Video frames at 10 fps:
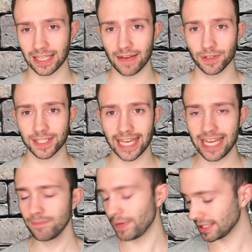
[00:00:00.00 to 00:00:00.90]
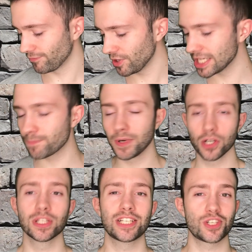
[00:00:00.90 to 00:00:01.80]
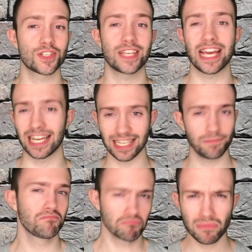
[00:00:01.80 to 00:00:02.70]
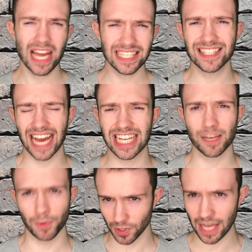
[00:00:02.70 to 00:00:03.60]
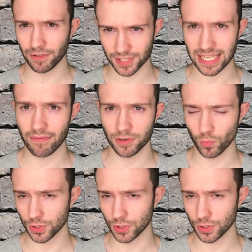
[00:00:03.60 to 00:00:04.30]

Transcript: level 10, but for this build, let's just say a nice sizable level 7 will